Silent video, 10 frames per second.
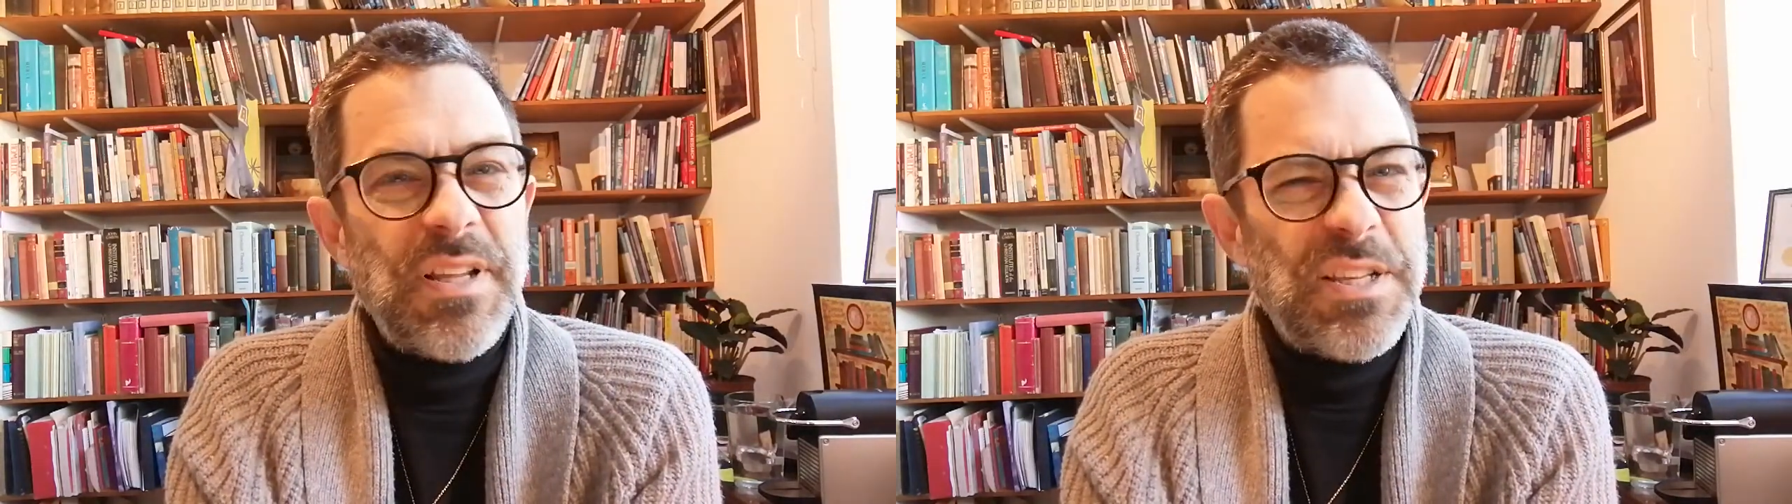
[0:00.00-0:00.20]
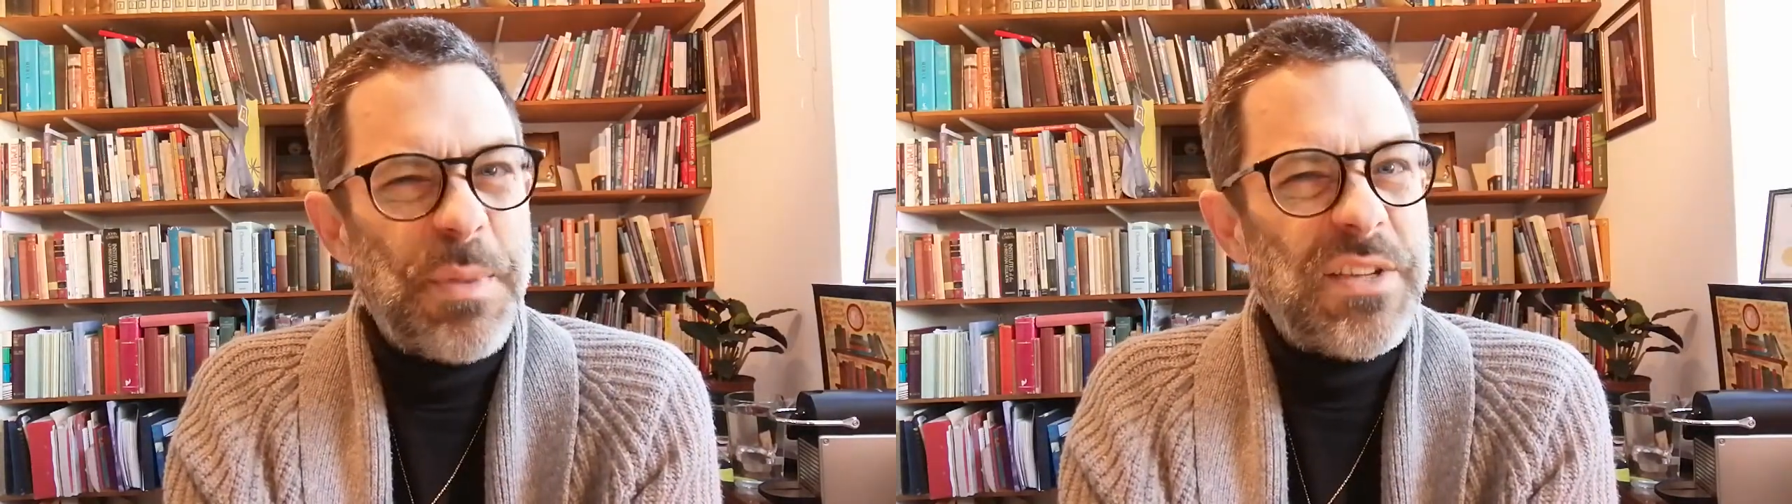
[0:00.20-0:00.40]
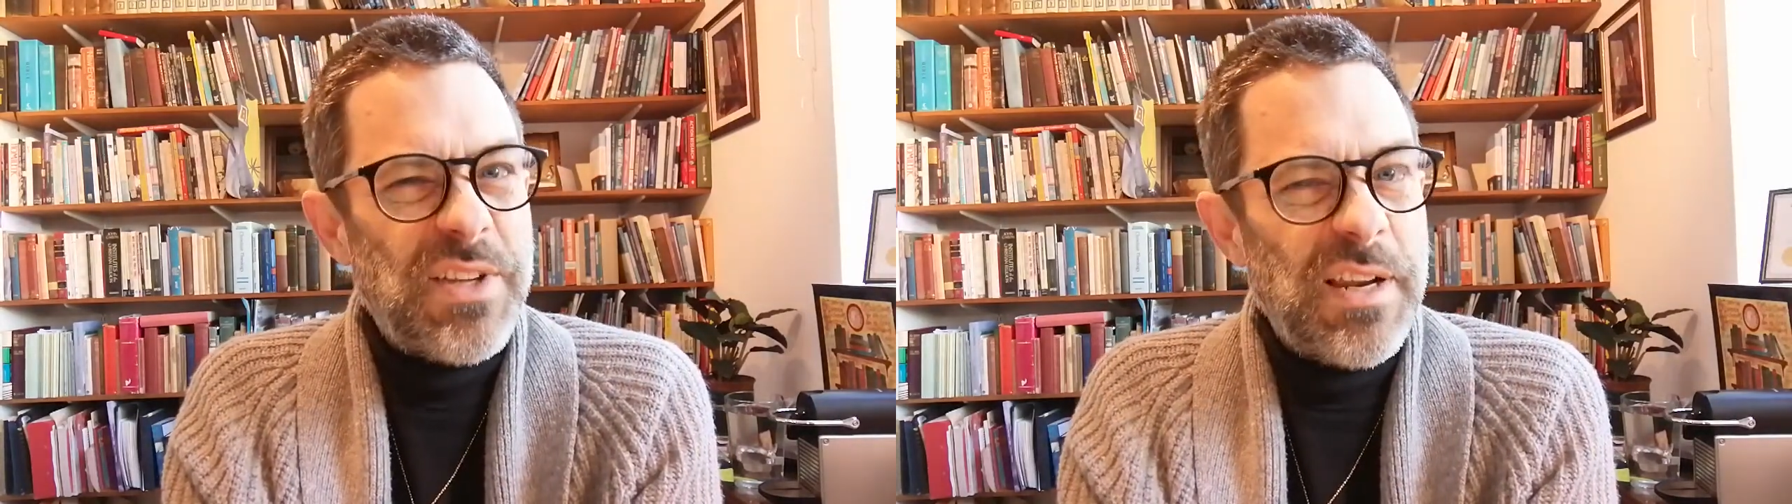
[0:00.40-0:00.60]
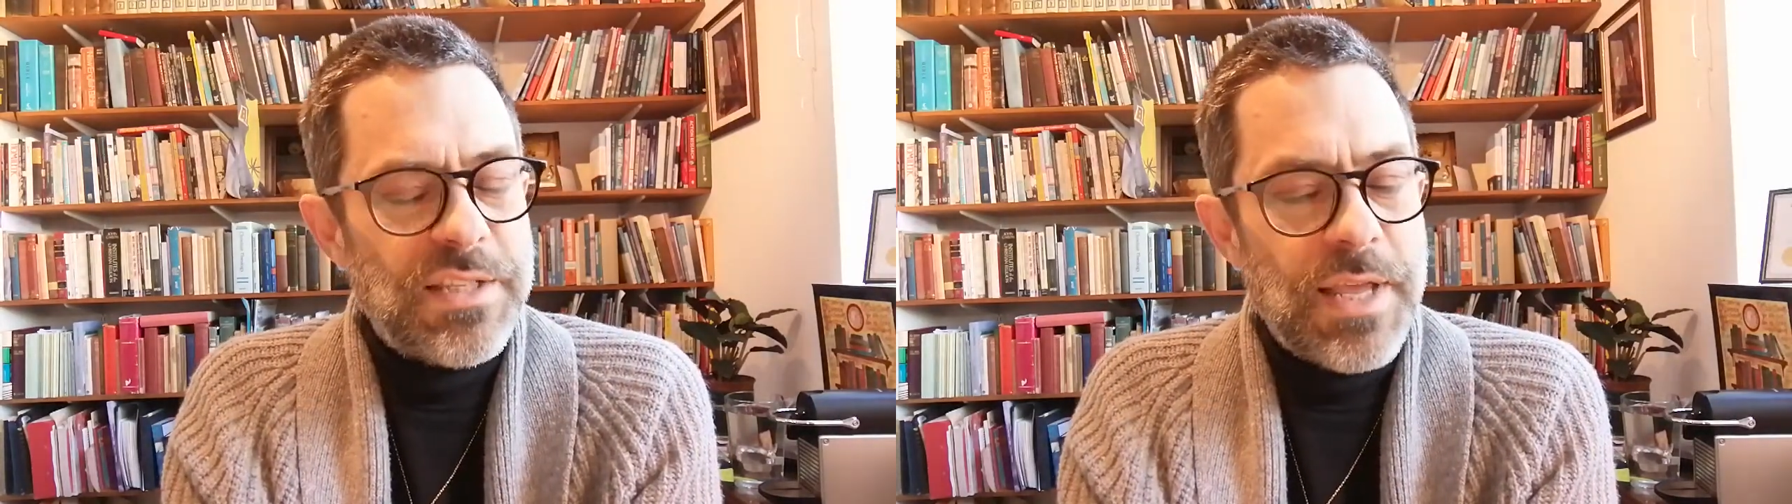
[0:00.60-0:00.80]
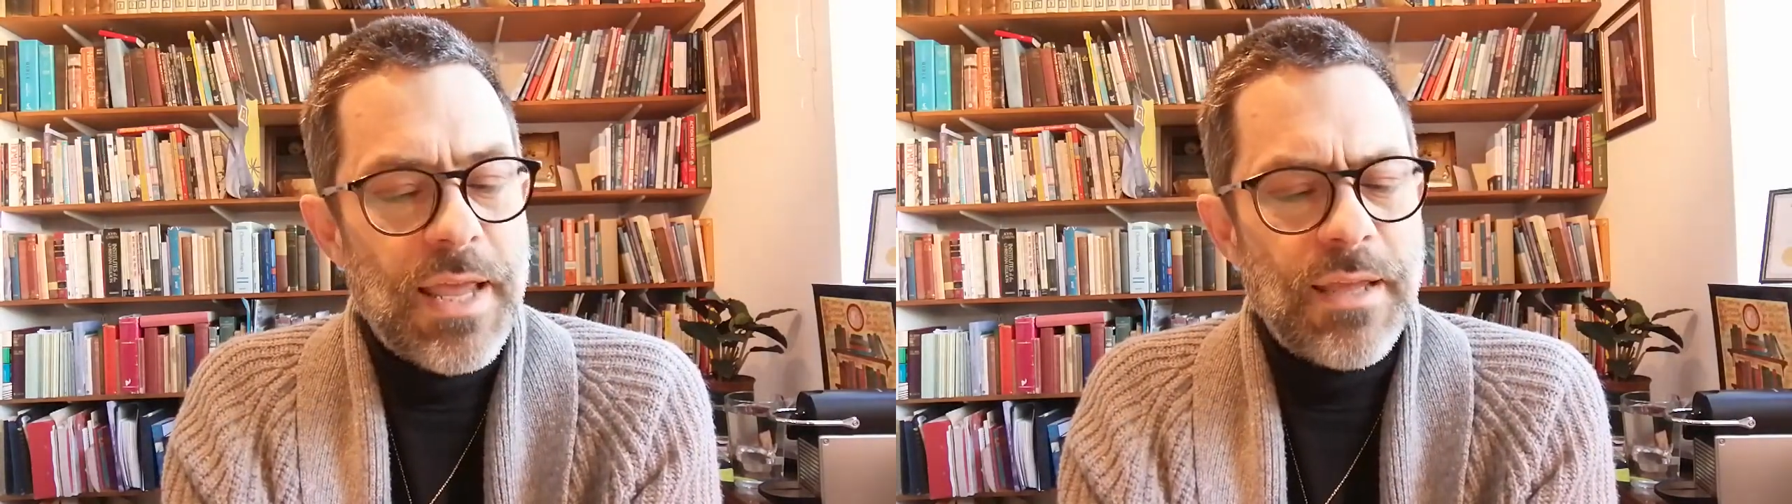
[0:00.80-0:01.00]
he's basically
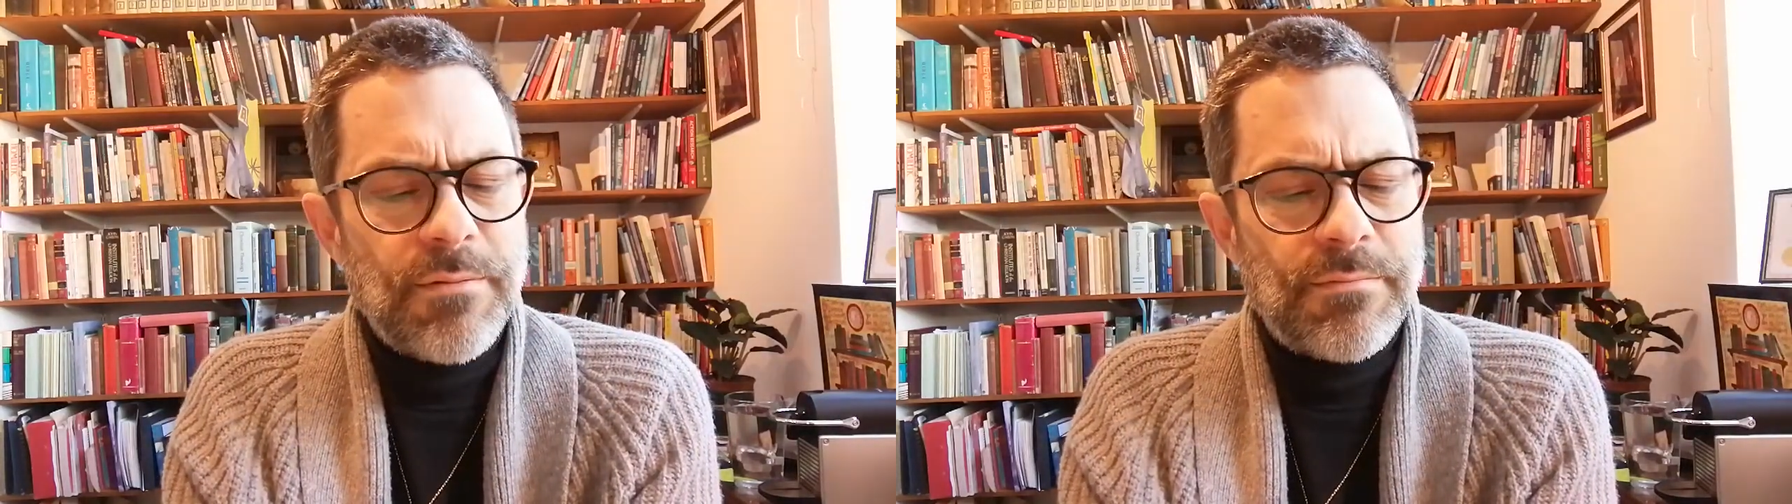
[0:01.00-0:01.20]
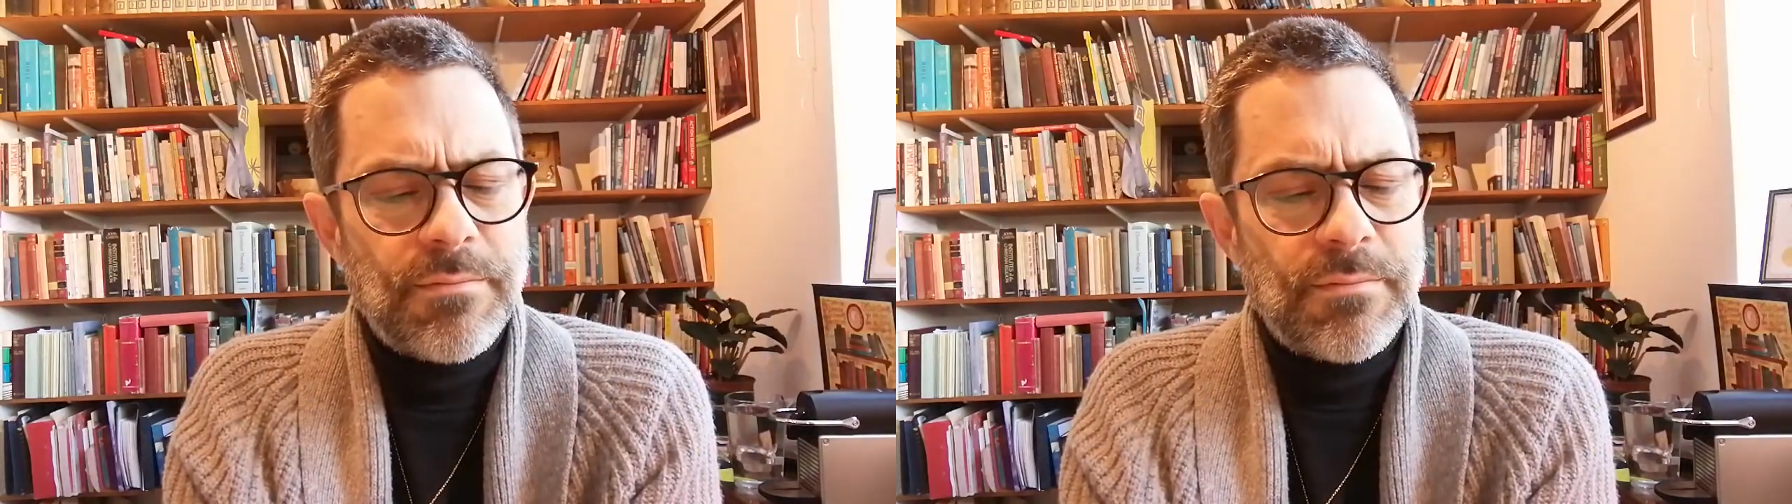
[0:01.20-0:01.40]
saying